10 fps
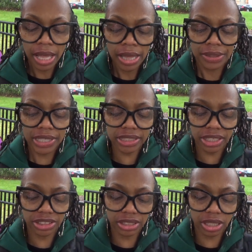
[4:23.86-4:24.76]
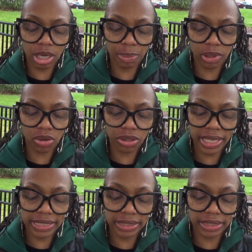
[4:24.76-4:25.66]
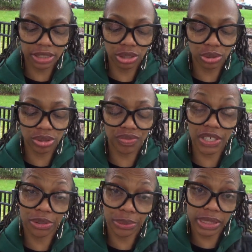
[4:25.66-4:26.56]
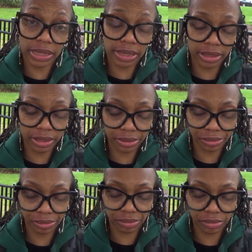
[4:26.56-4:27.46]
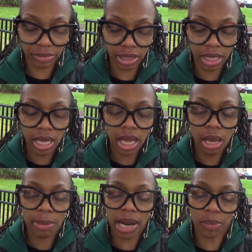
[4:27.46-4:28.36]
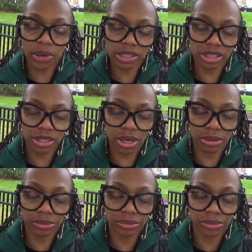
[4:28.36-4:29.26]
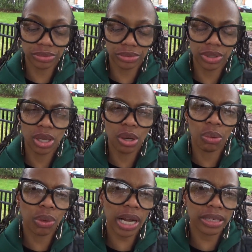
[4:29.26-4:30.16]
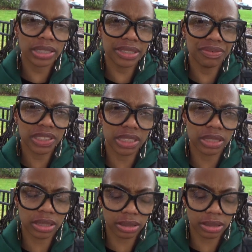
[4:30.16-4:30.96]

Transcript: These are just a couple local cases in the news very recently. But I wanted to know, what are the differences?